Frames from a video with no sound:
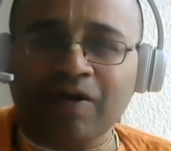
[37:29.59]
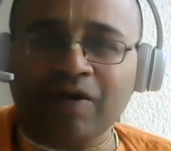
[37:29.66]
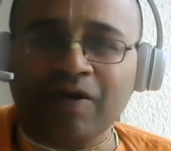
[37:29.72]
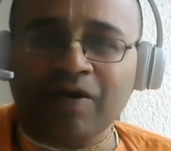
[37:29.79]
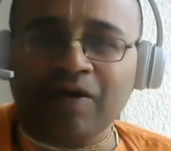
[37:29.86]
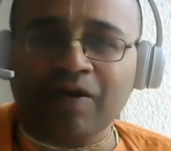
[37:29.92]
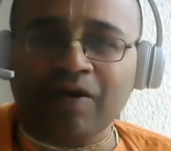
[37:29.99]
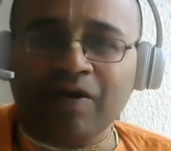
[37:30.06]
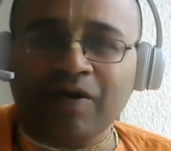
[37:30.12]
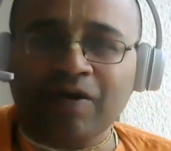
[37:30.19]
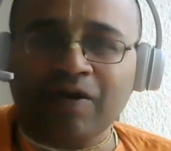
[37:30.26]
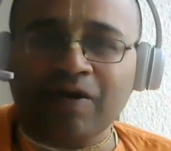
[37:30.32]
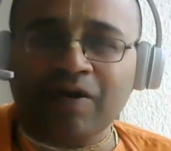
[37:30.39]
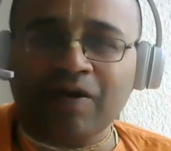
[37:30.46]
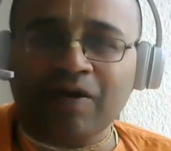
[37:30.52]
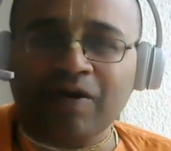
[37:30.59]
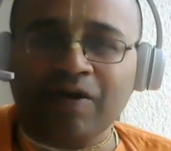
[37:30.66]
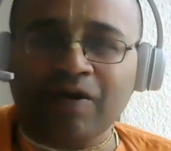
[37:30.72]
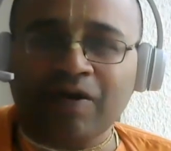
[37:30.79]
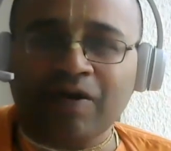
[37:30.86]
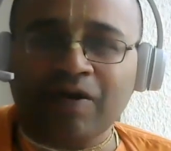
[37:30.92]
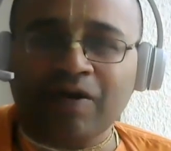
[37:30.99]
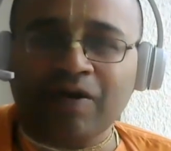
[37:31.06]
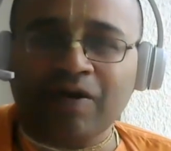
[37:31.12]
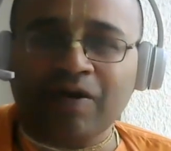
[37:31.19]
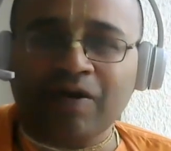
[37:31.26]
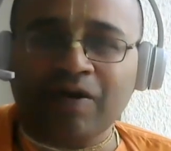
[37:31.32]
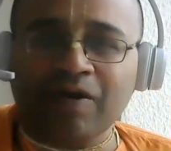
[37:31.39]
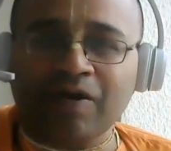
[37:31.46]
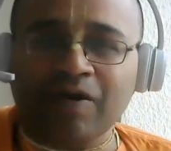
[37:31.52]
knowledge or there is no book available
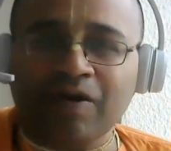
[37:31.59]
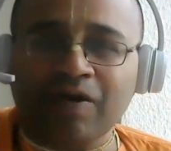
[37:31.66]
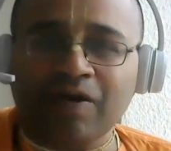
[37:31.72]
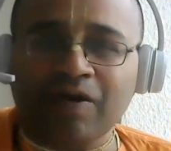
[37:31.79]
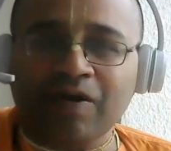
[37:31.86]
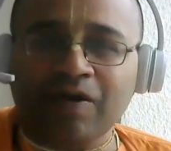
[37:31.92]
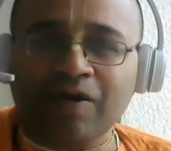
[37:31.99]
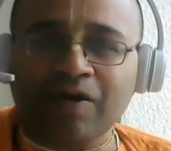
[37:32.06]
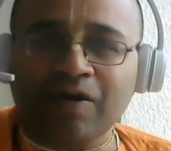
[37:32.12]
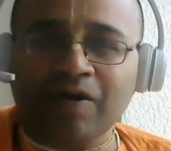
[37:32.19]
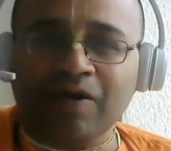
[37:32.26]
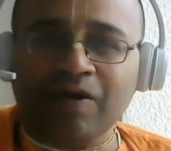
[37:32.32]
of that knowledge